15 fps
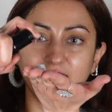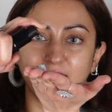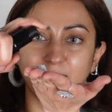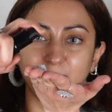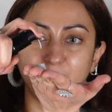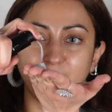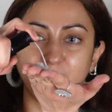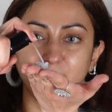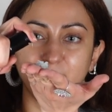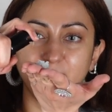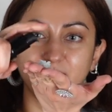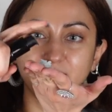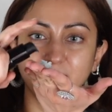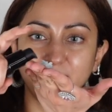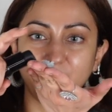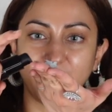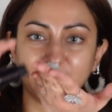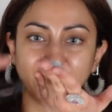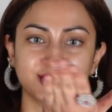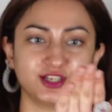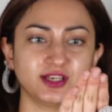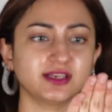a pump
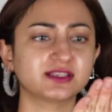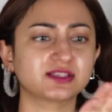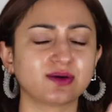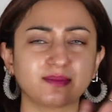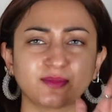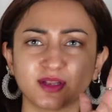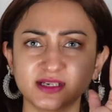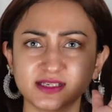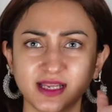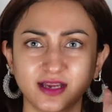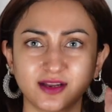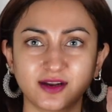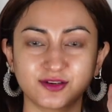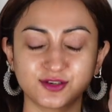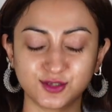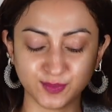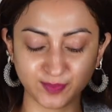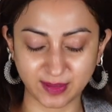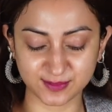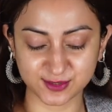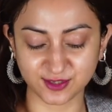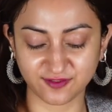packaging, so I'm gonna take around two
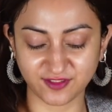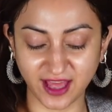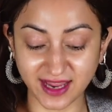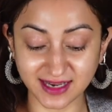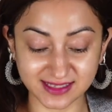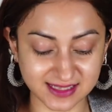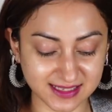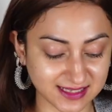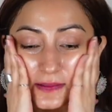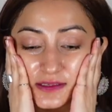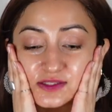pumps of that.